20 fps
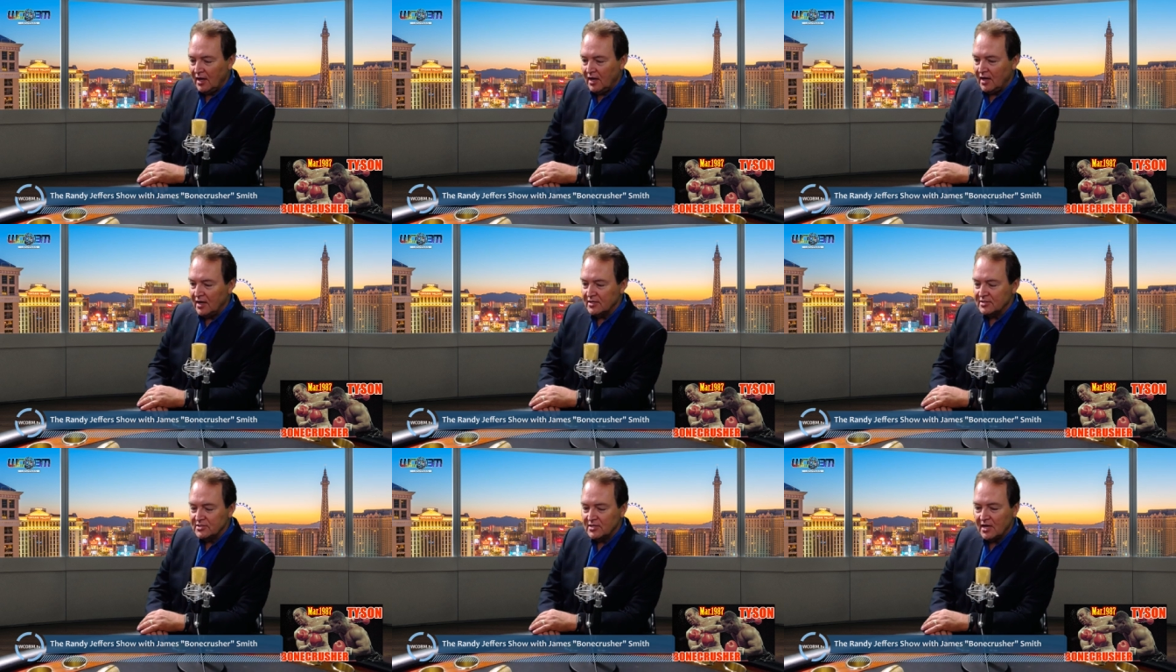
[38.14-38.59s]

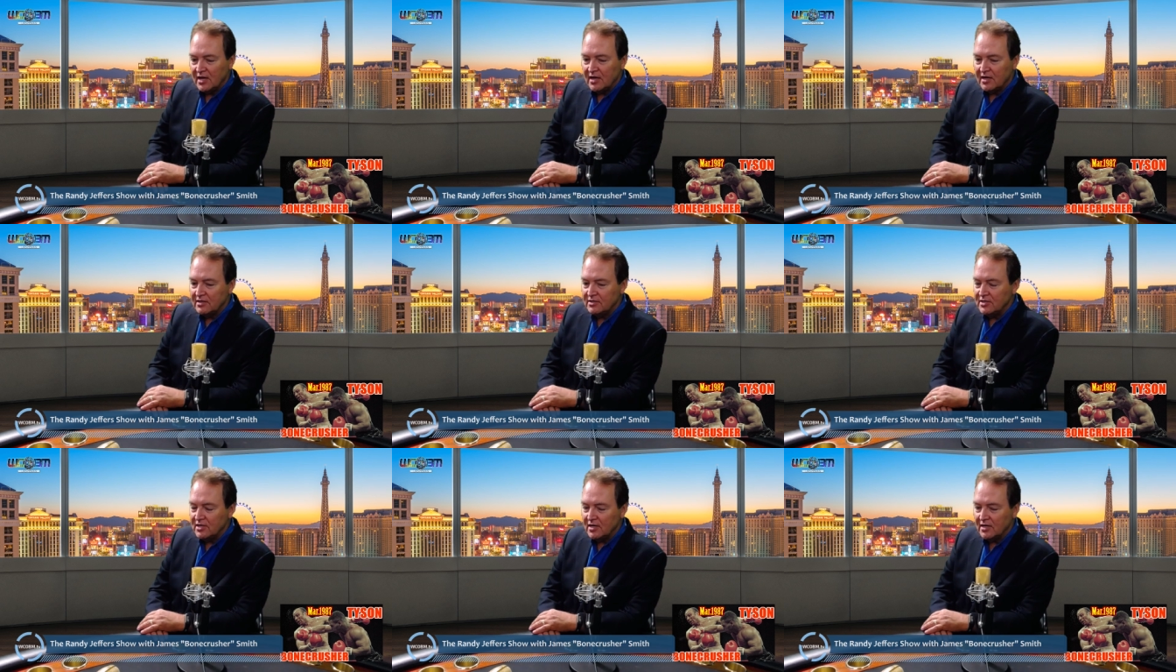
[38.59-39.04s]
has
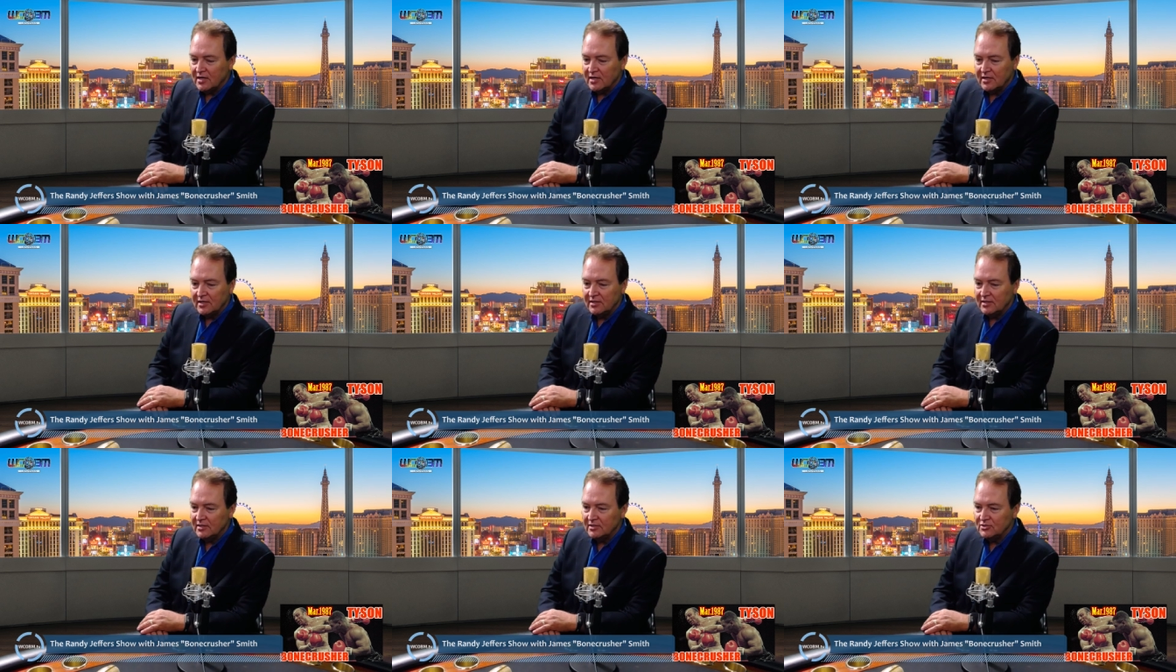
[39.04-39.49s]
had
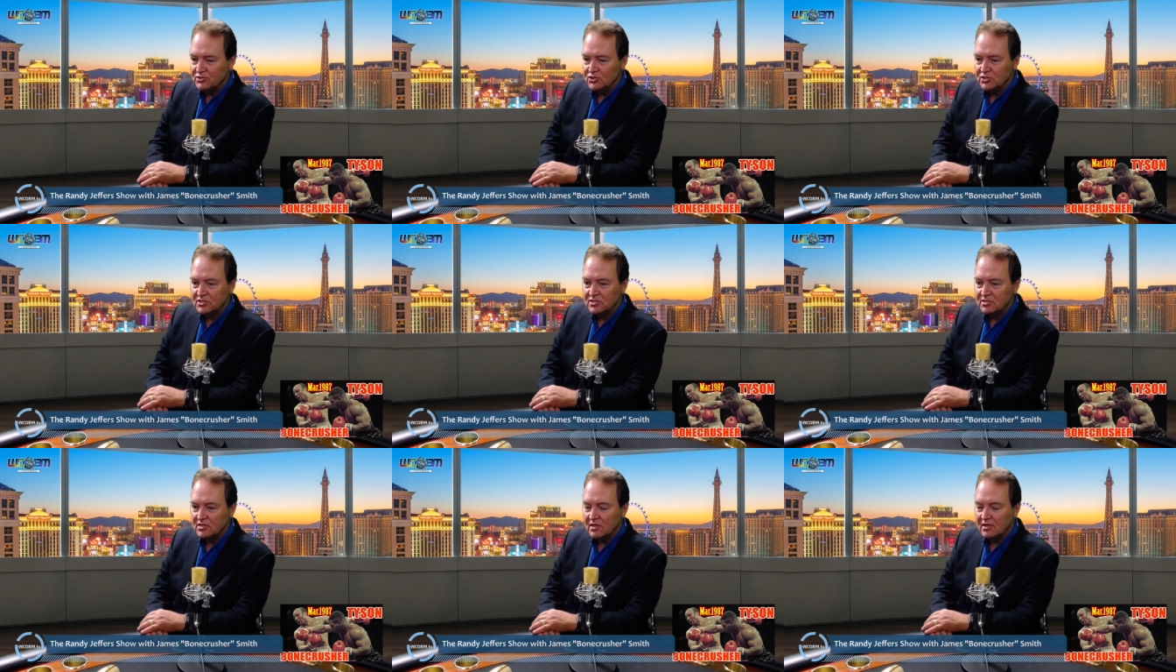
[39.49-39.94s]

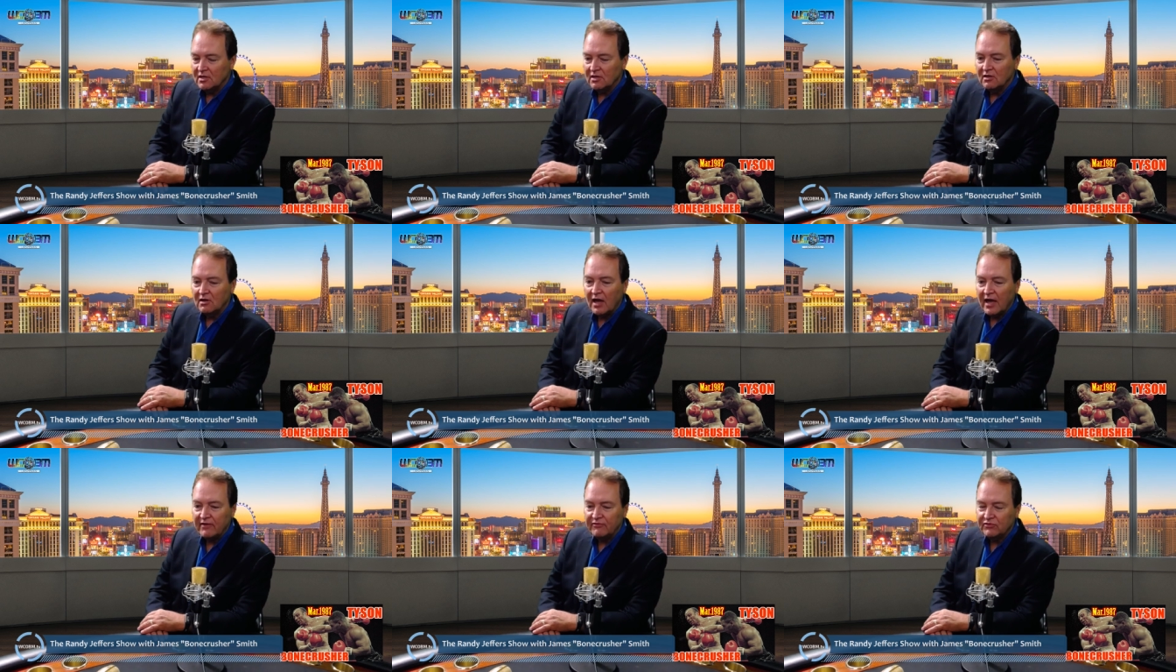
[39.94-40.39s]
just a
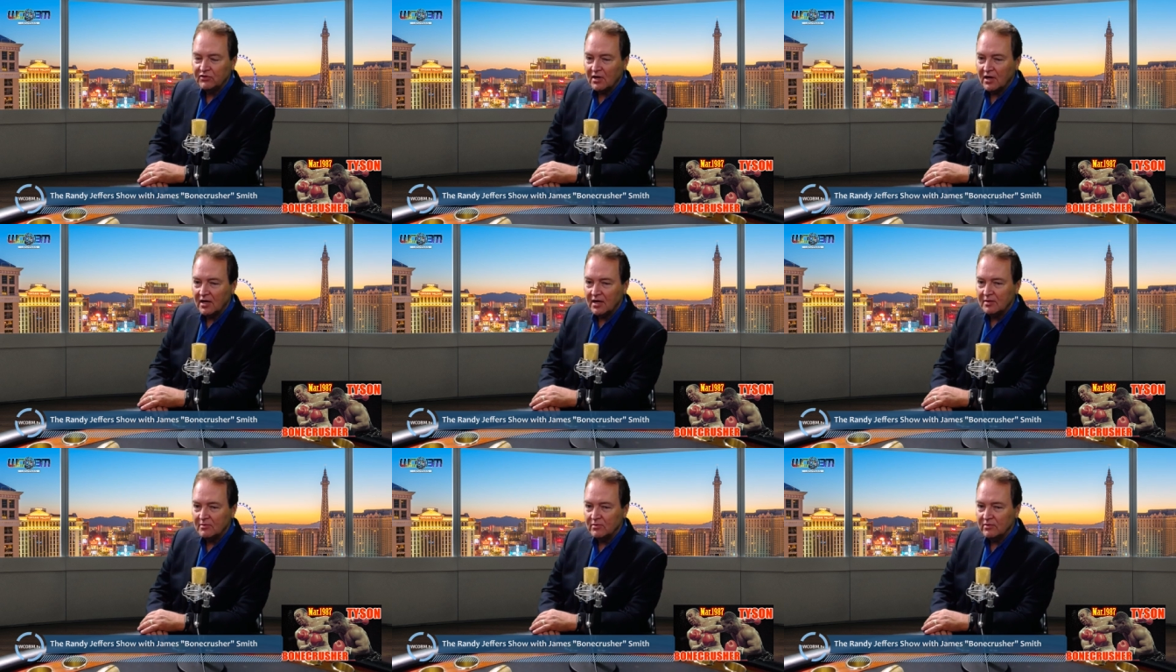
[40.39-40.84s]

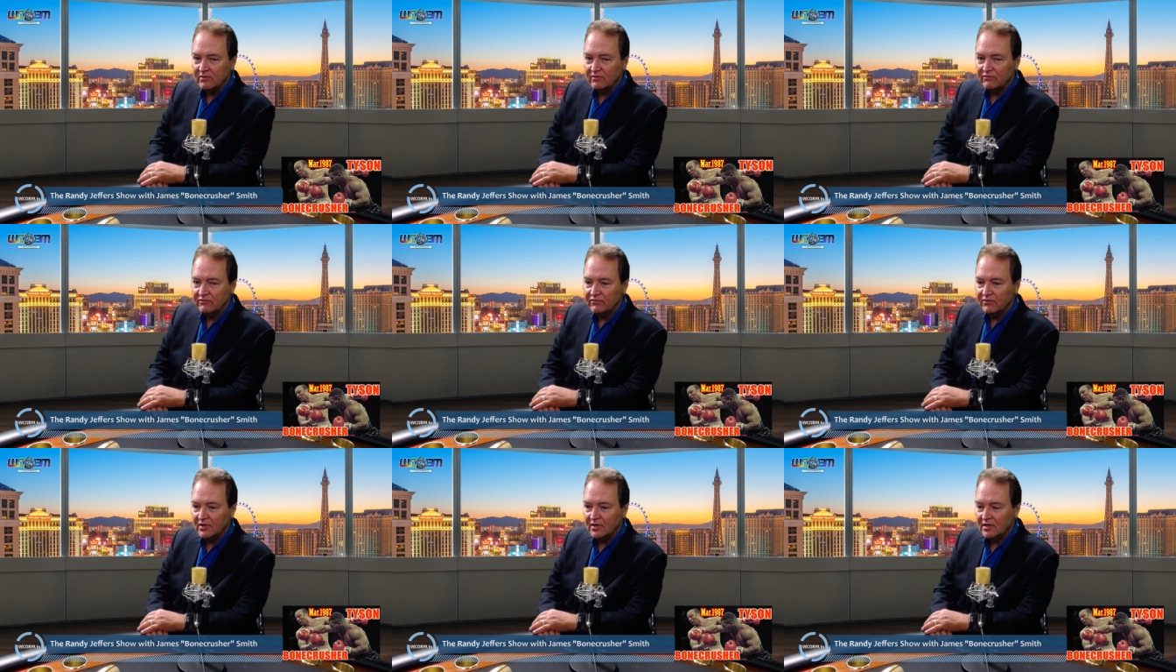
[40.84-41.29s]
lifetime
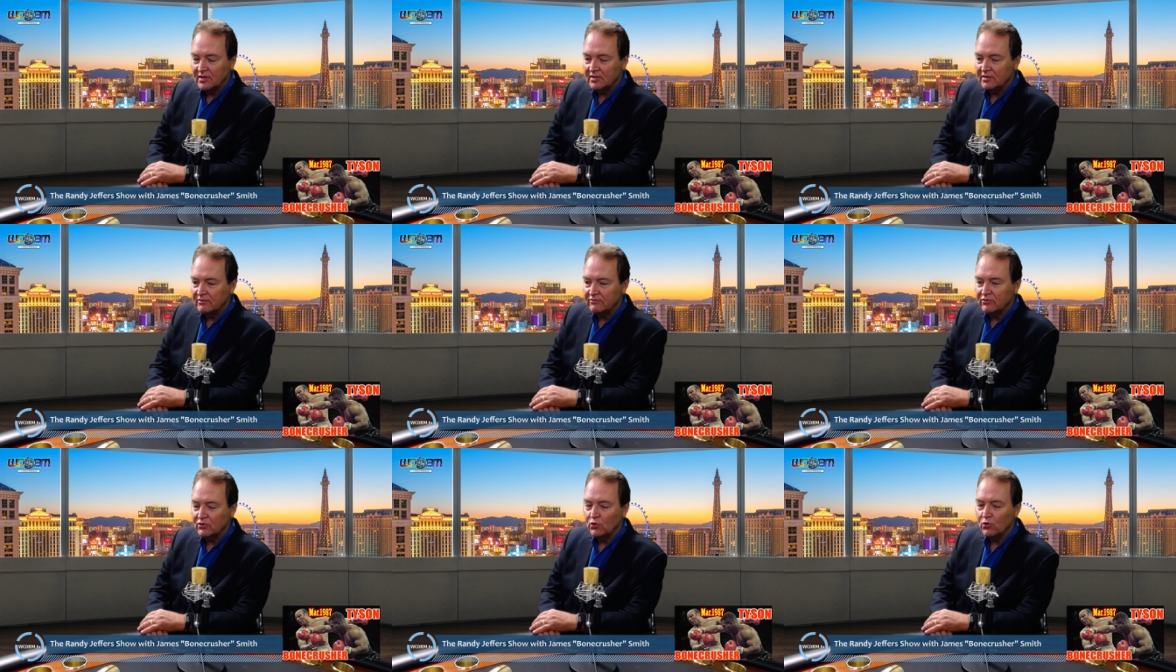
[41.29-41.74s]

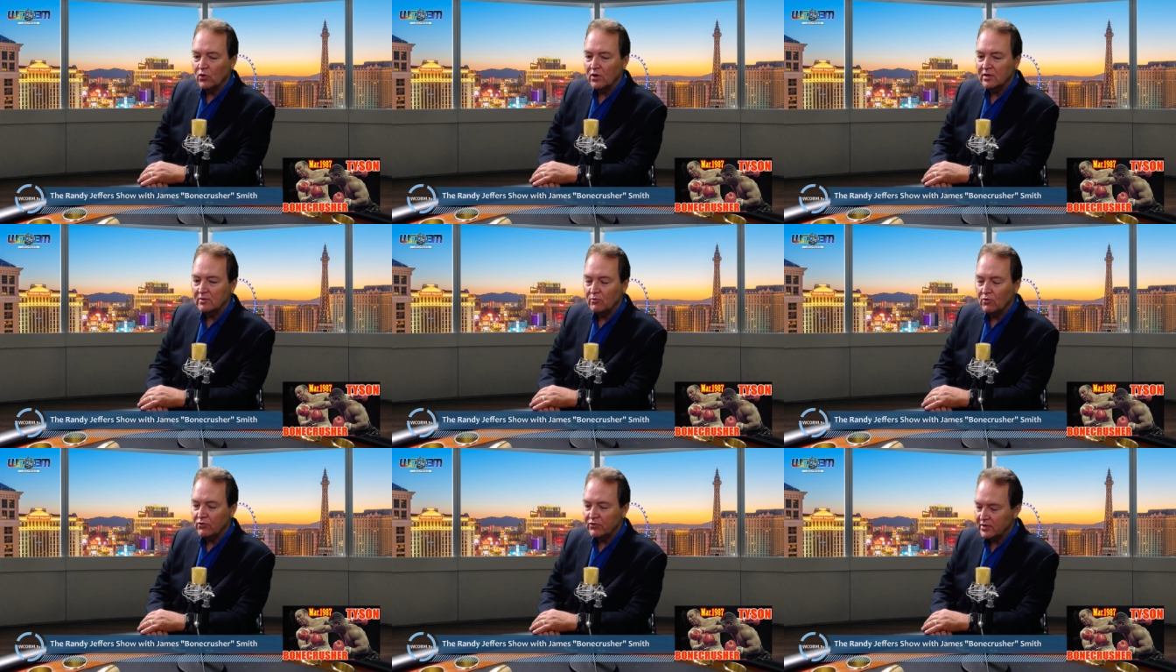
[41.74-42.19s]
of
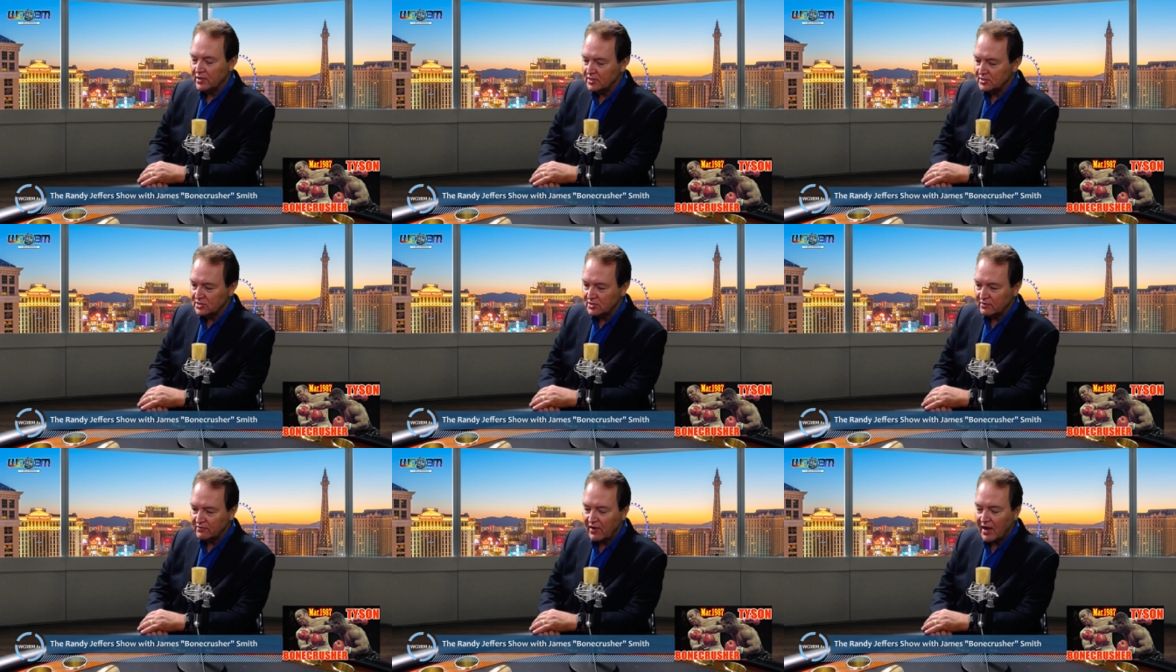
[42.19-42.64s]
incredible
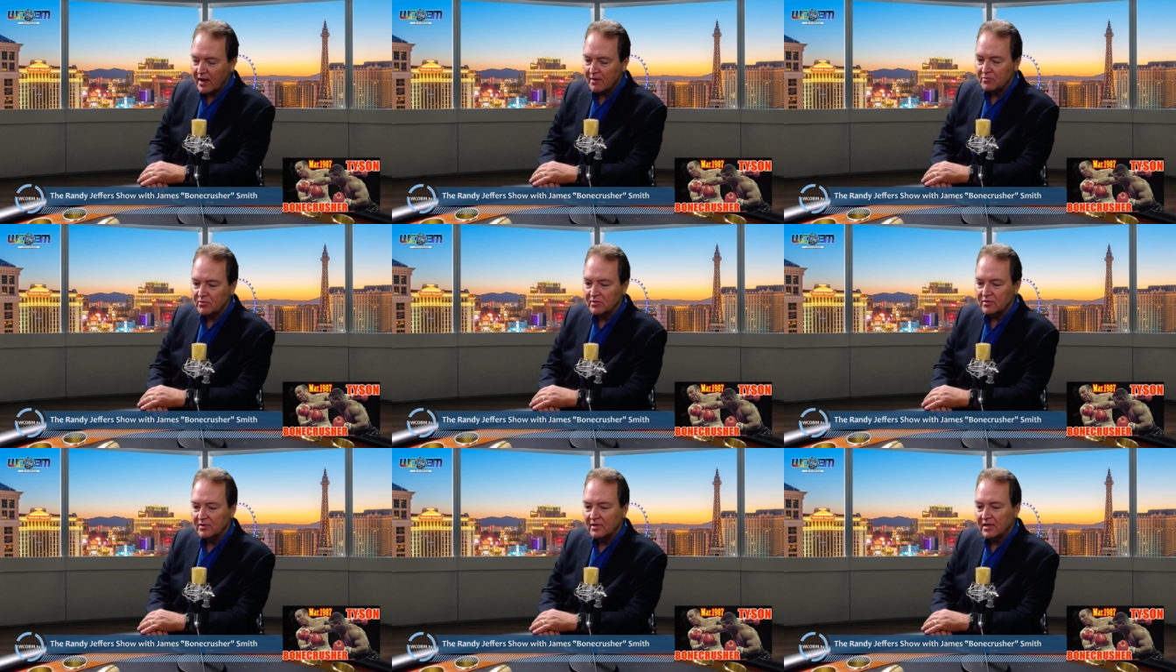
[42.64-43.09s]
things that have
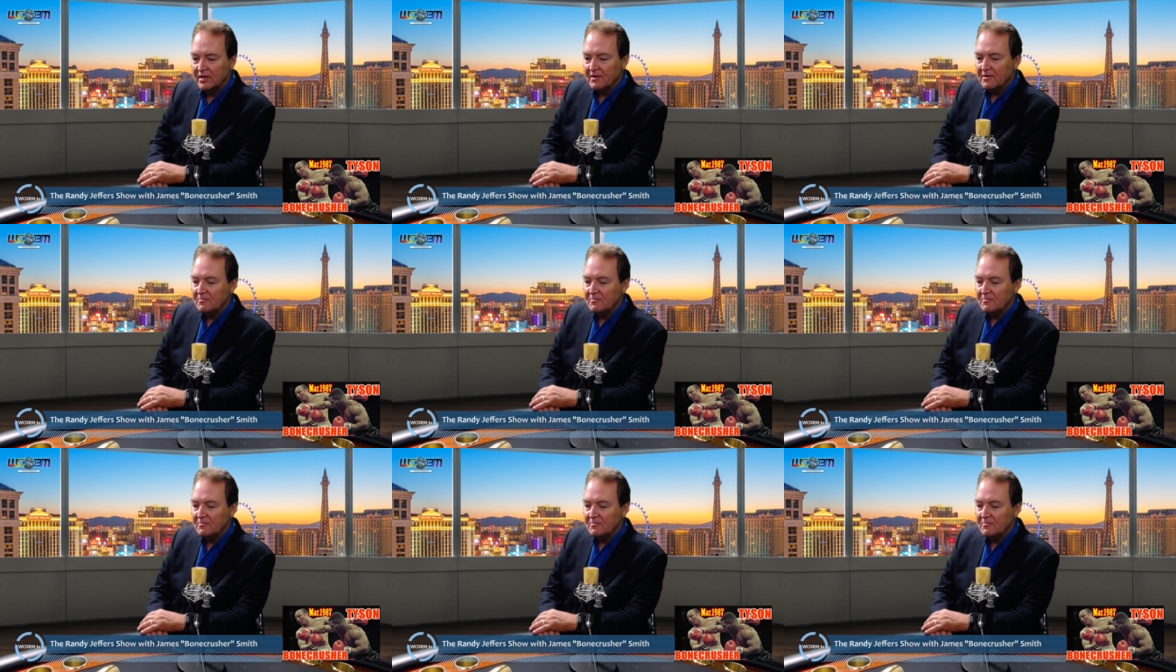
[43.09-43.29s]
happened.